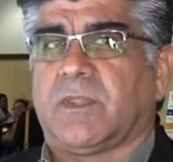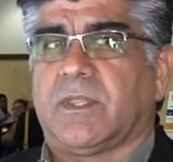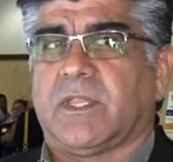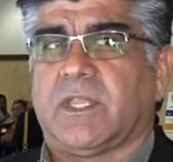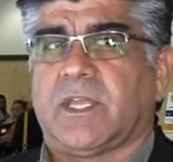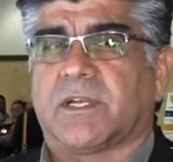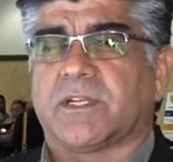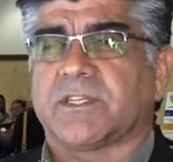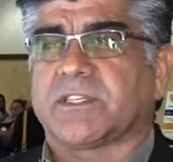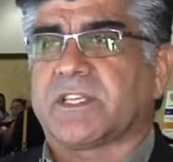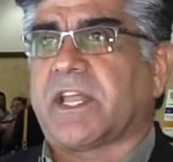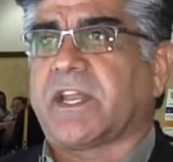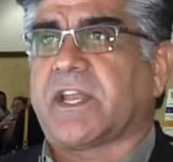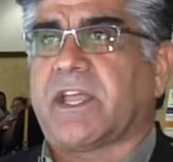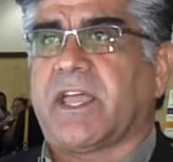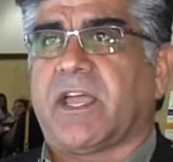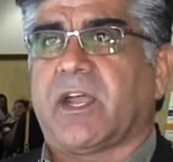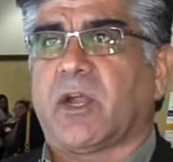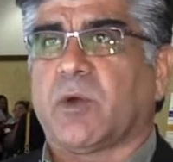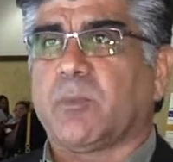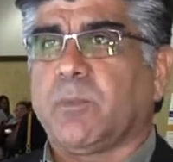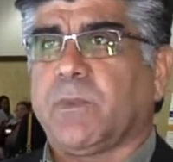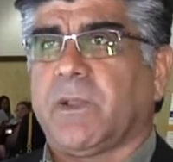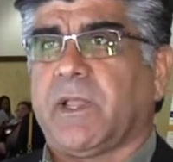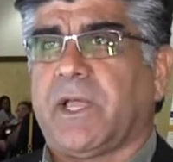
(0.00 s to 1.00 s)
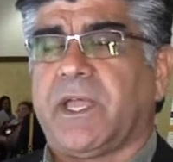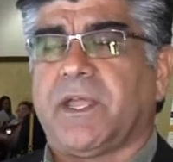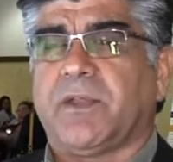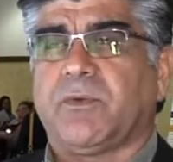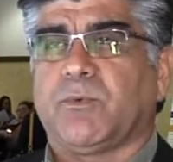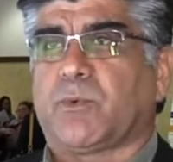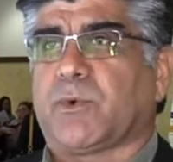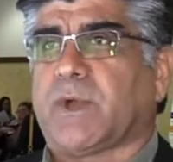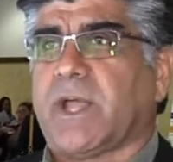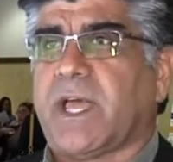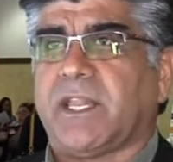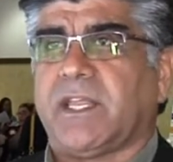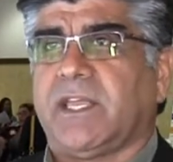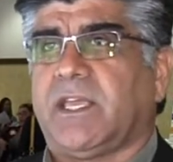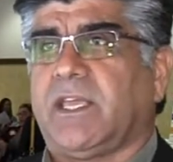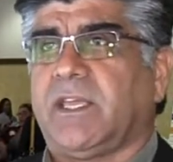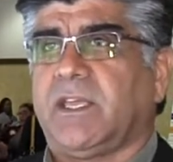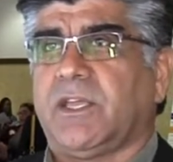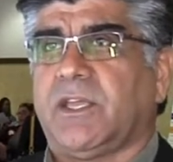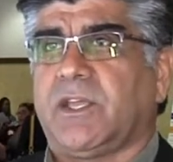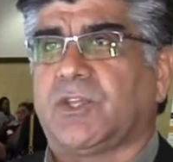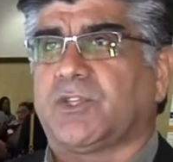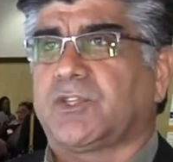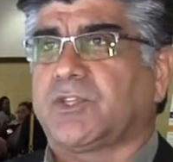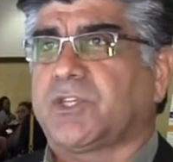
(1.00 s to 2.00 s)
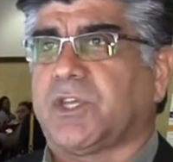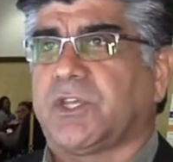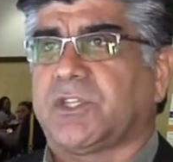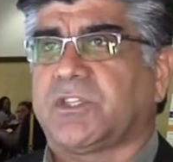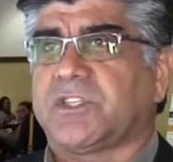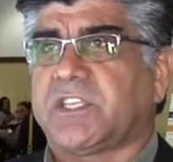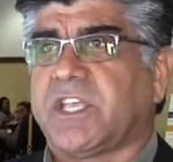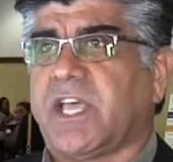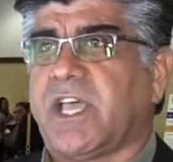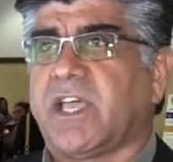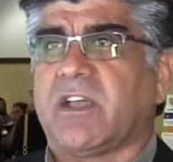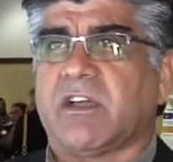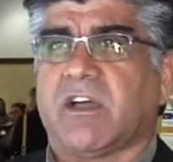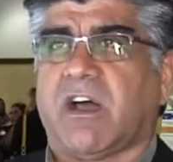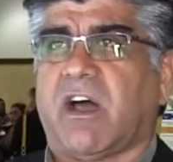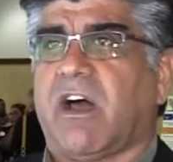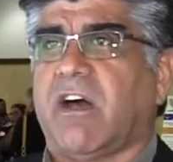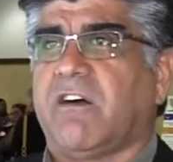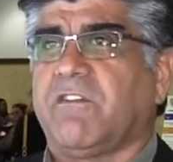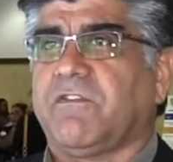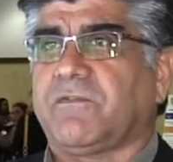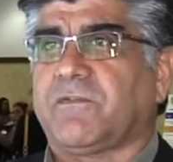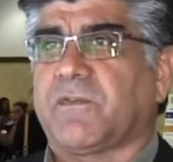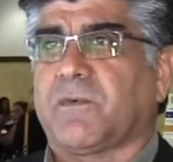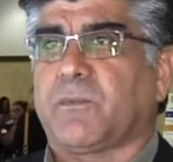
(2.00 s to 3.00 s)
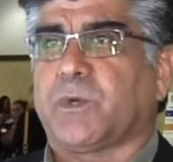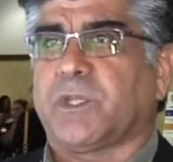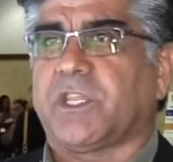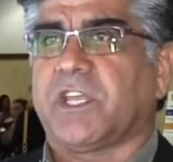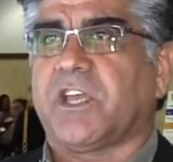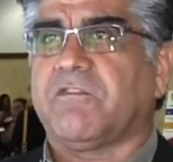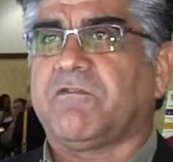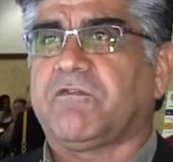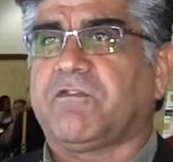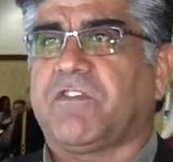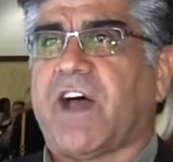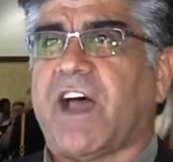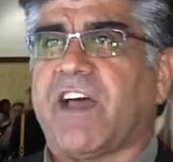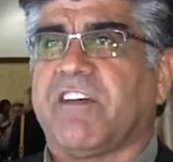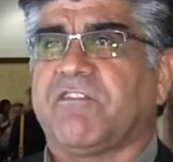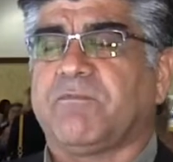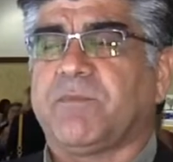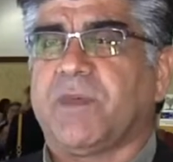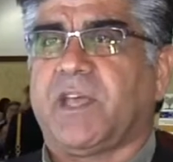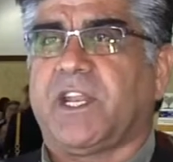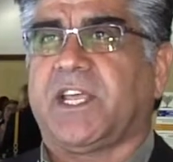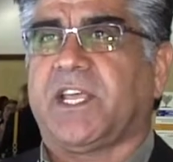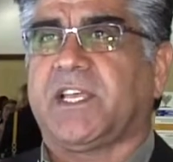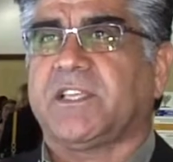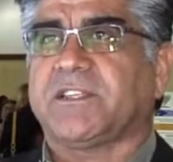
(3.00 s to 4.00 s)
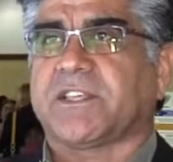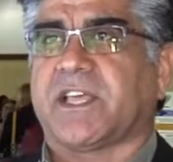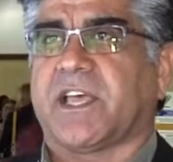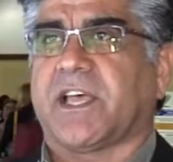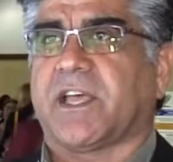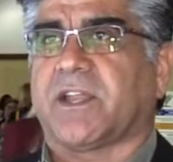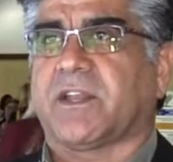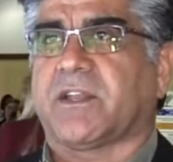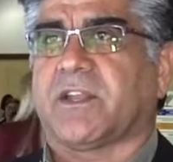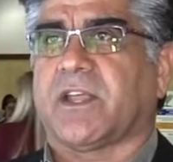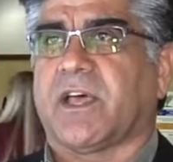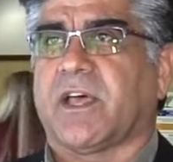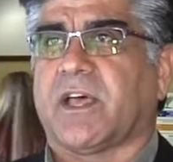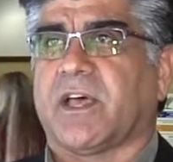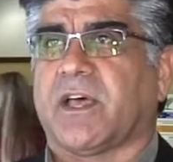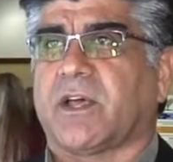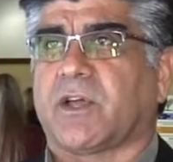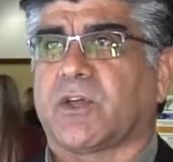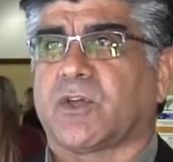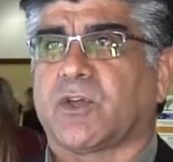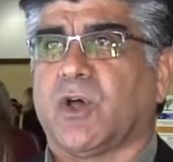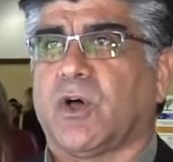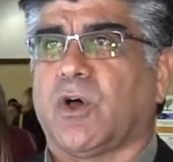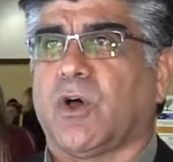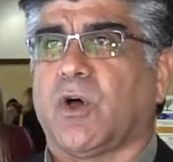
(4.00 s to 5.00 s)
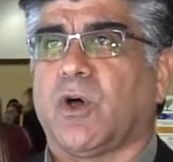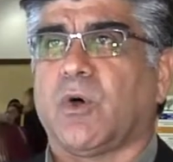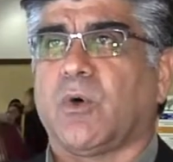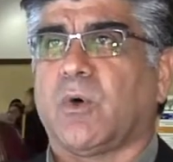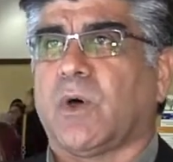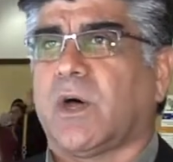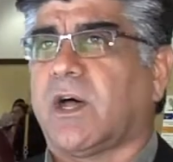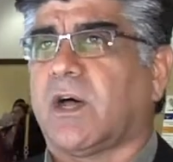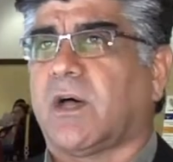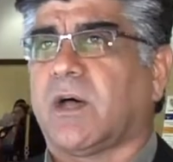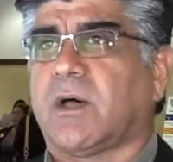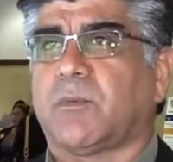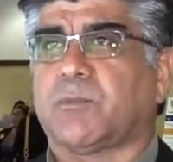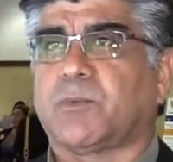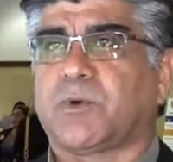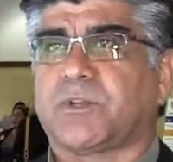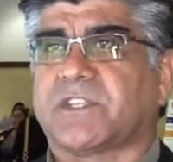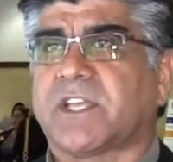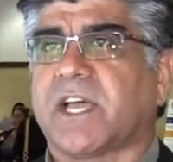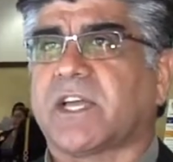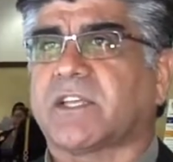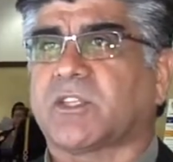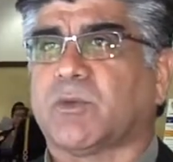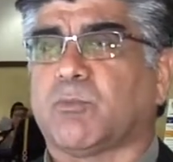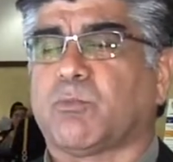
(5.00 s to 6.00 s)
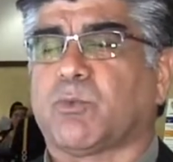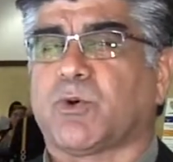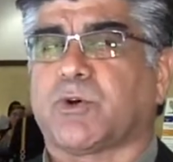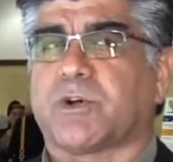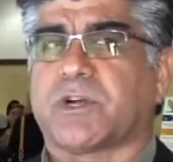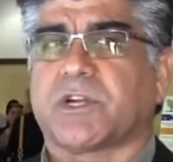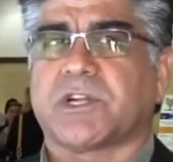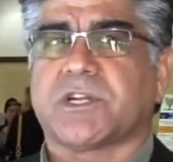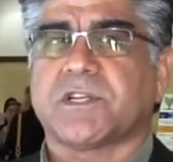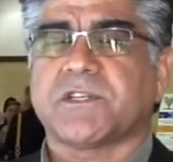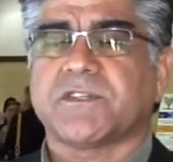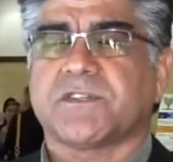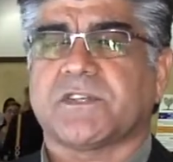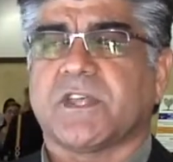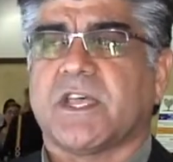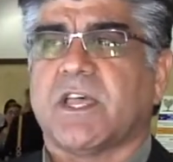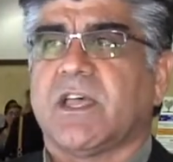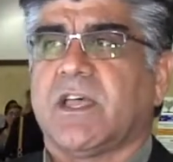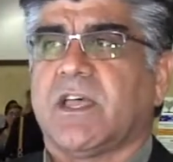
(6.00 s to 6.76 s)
There's an airplane ready to take off within 5 minutes and go protect the borders.